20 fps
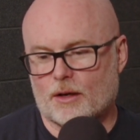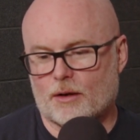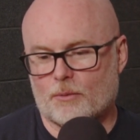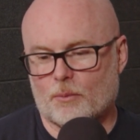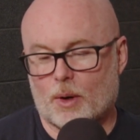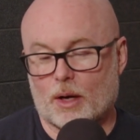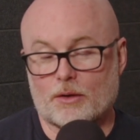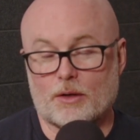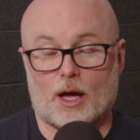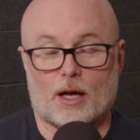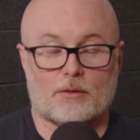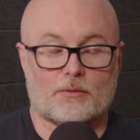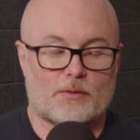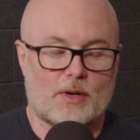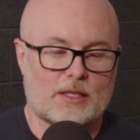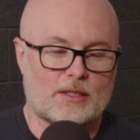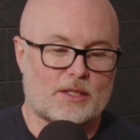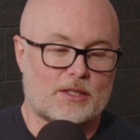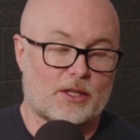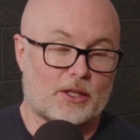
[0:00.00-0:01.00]
well, not
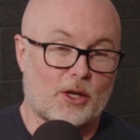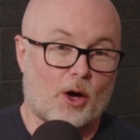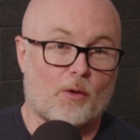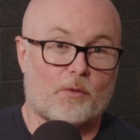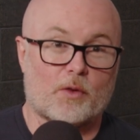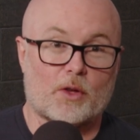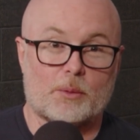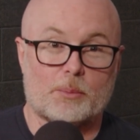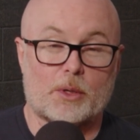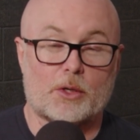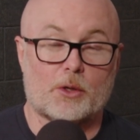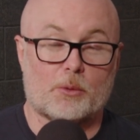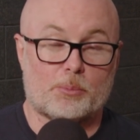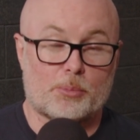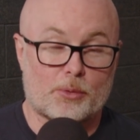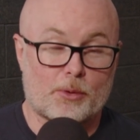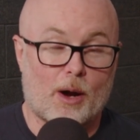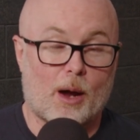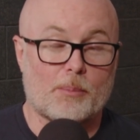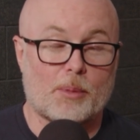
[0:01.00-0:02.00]
necessarily hopefully, but you're
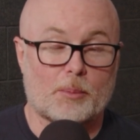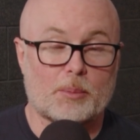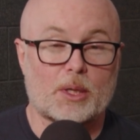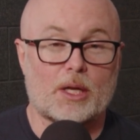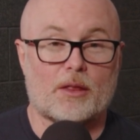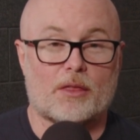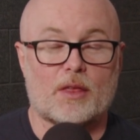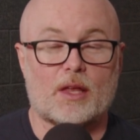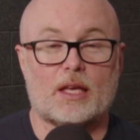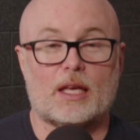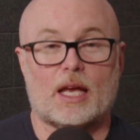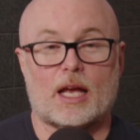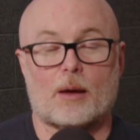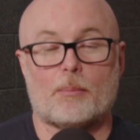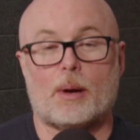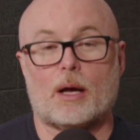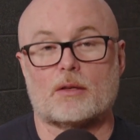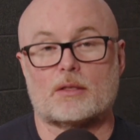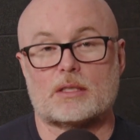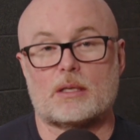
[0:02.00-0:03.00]
probably thinking
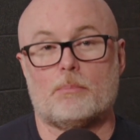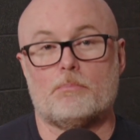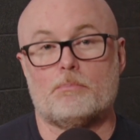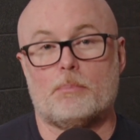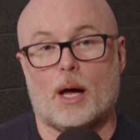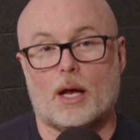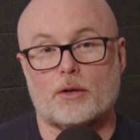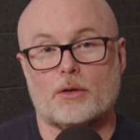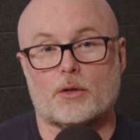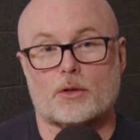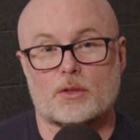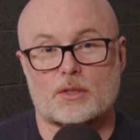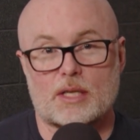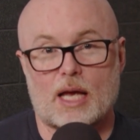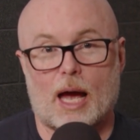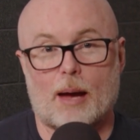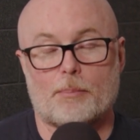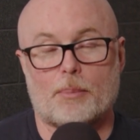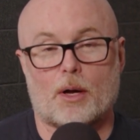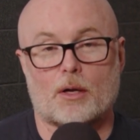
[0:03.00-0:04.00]
about some bundles
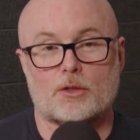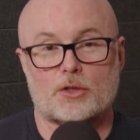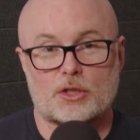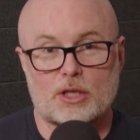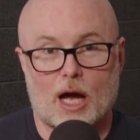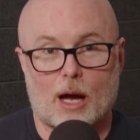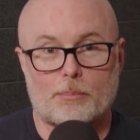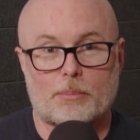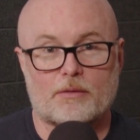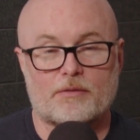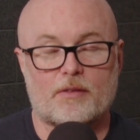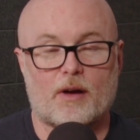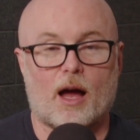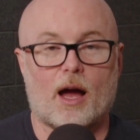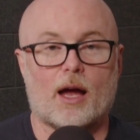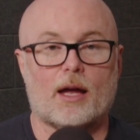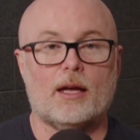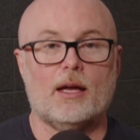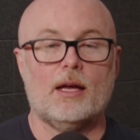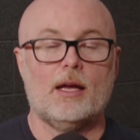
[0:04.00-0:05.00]
app on
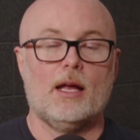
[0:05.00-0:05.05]
Shopify